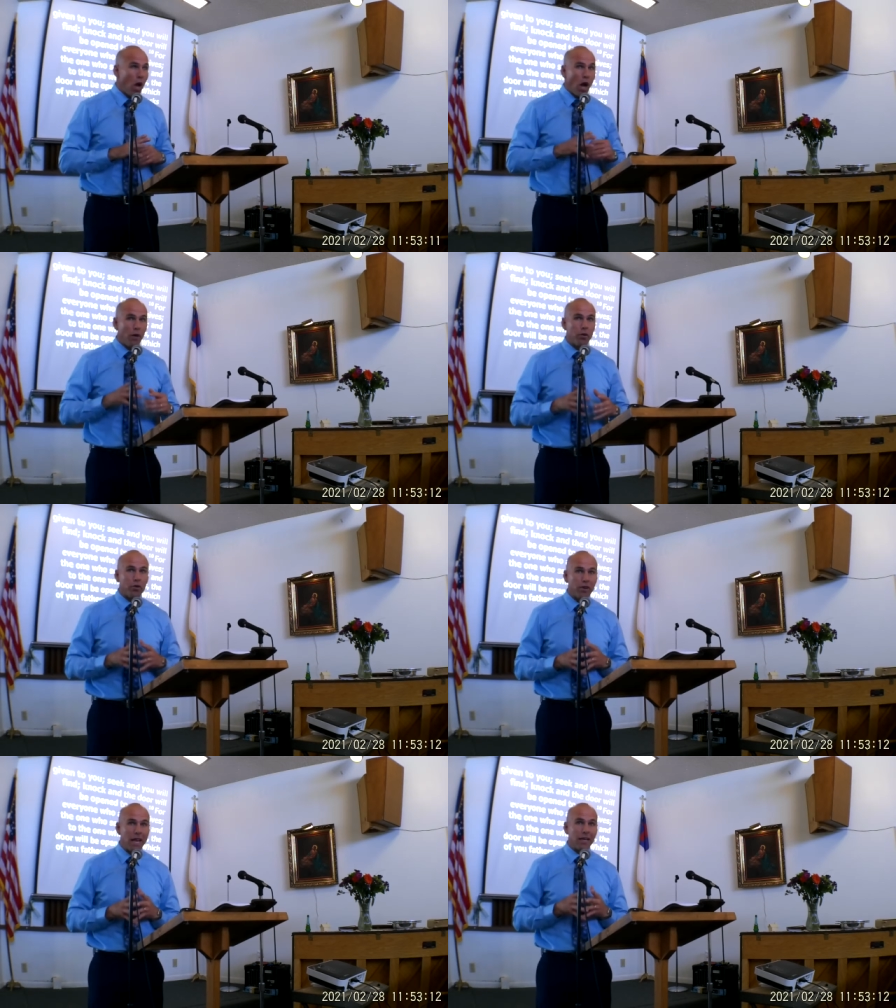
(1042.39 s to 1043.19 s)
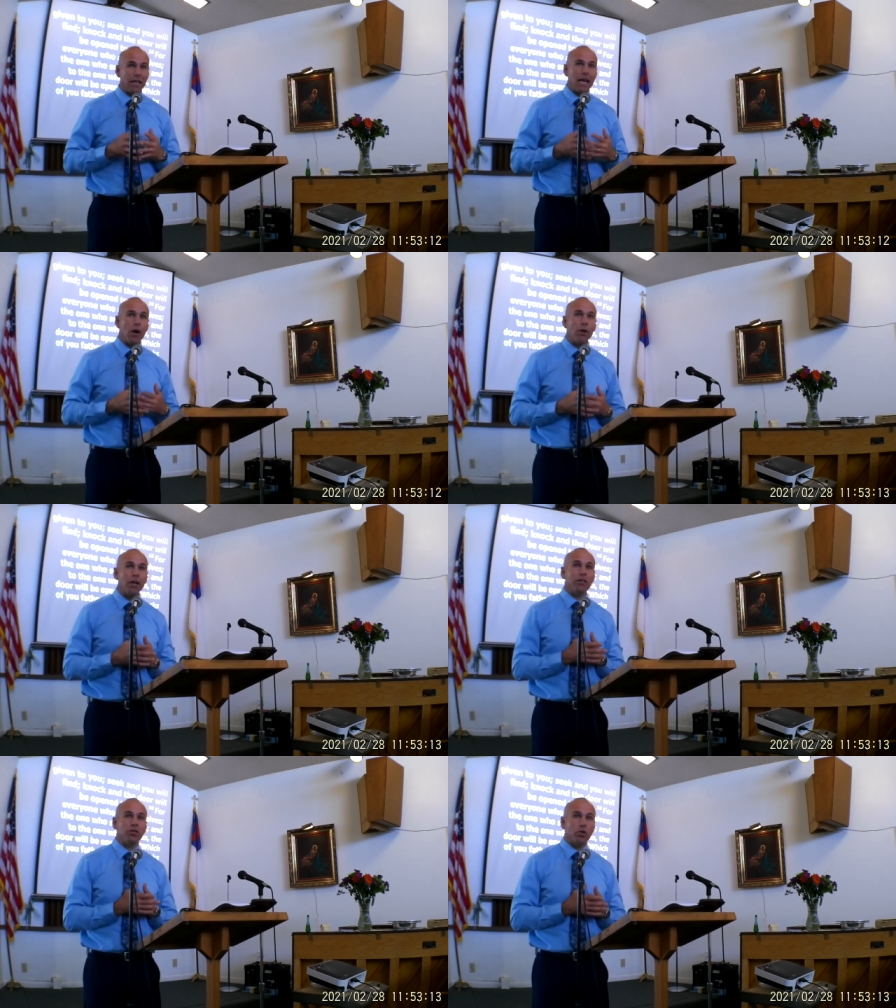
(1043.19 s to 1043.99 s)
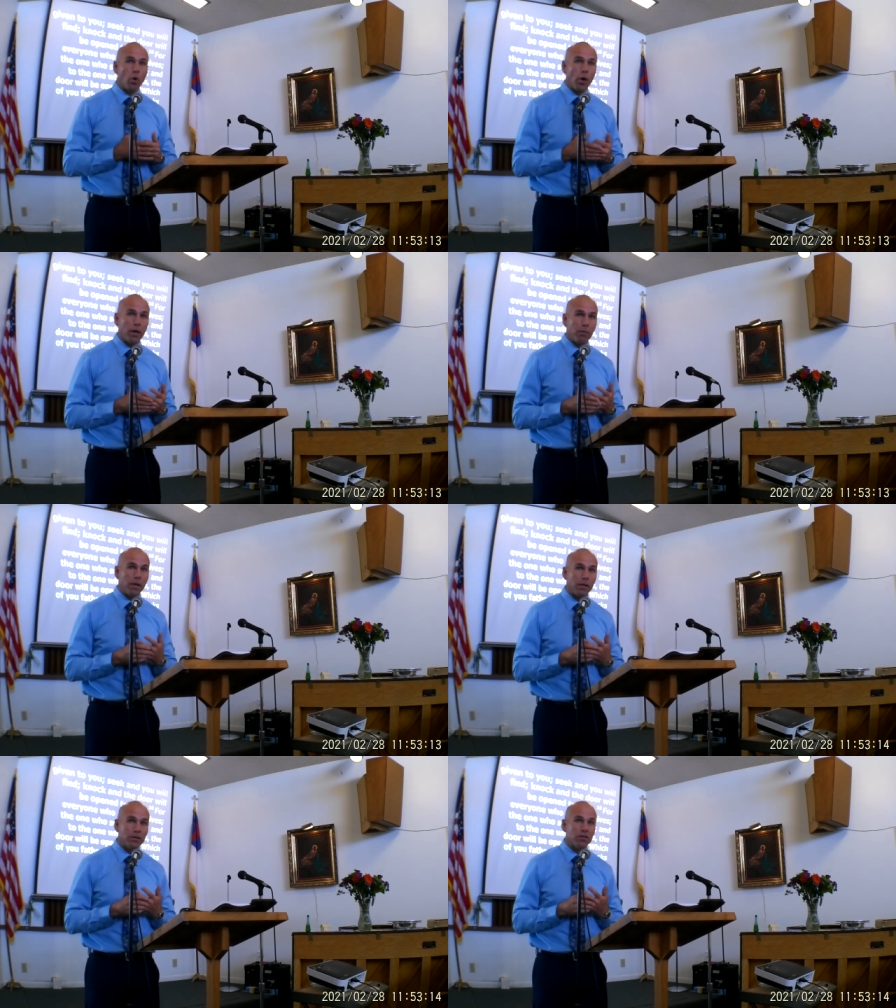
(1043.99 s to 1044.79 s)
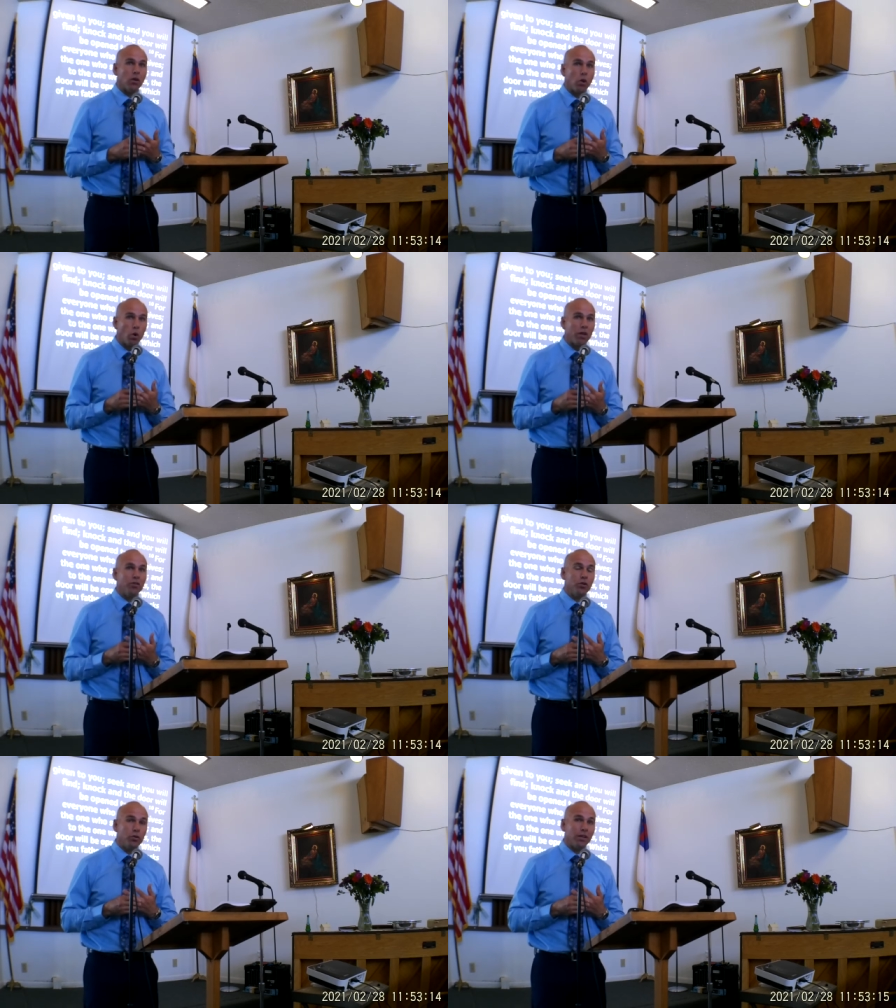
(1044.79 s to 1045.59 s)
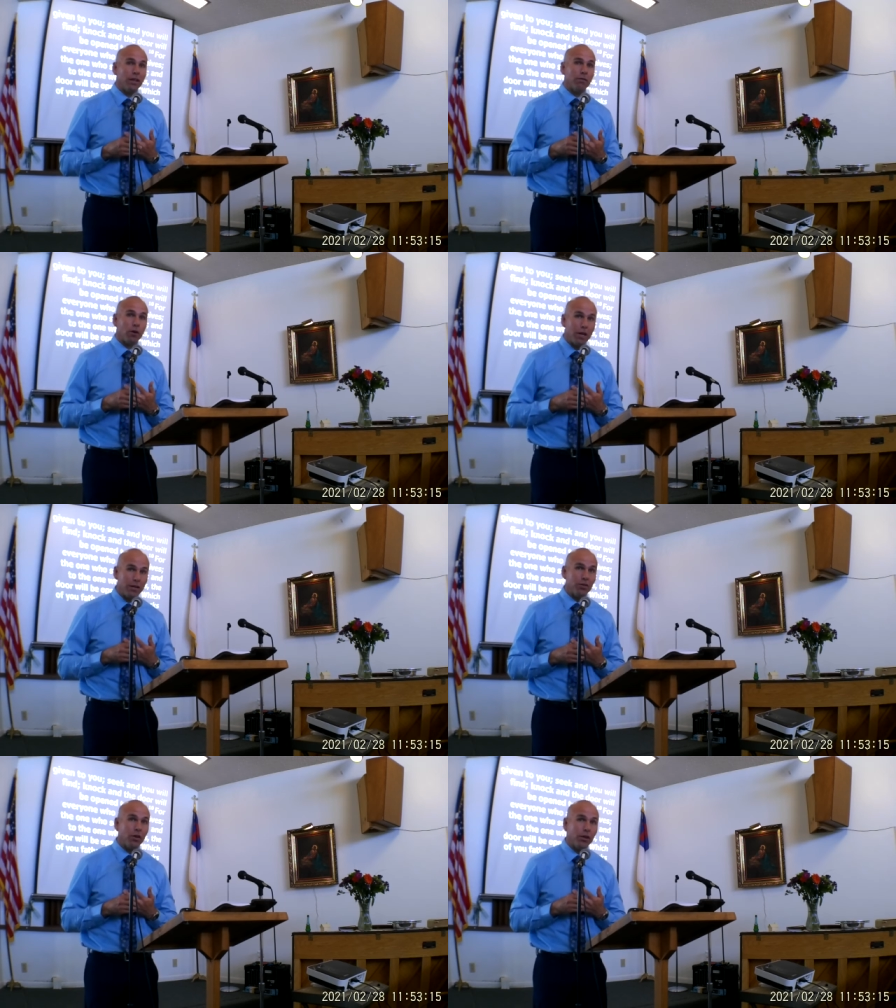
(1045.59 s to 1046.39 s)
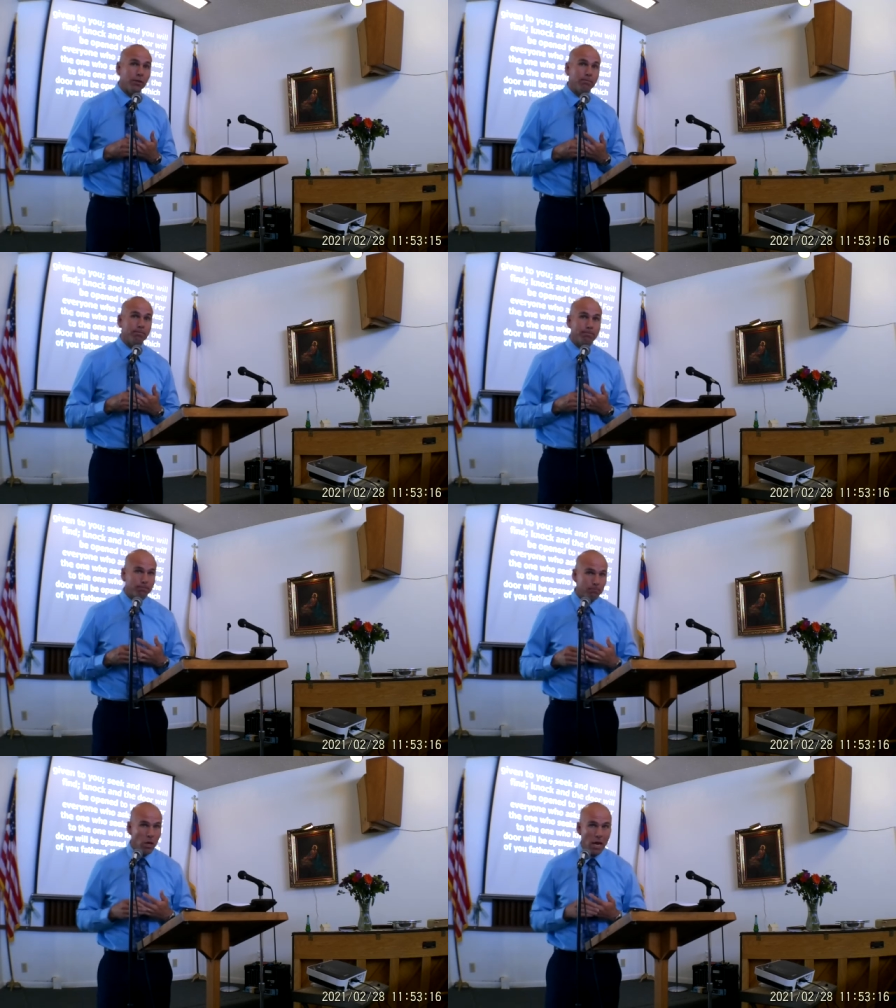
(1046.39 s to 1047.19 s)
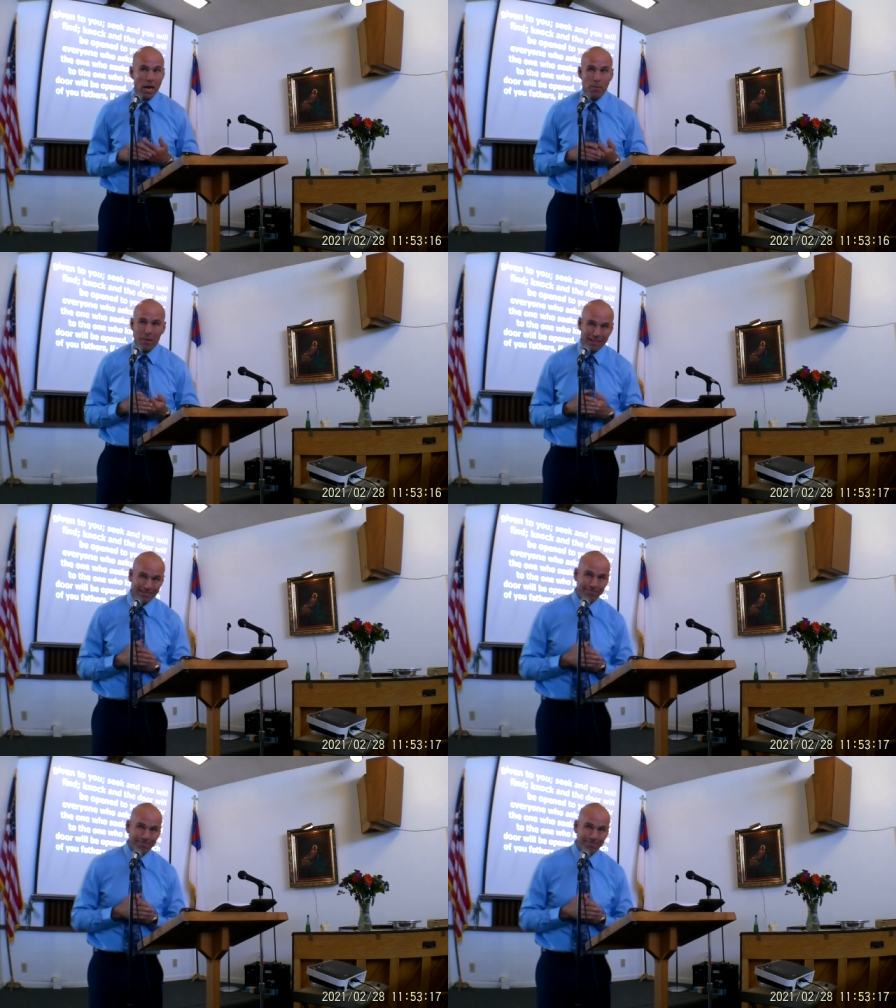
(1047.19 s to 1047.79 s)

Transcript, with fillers: understand and count it as joy because the Lord is using it for his good. Amen.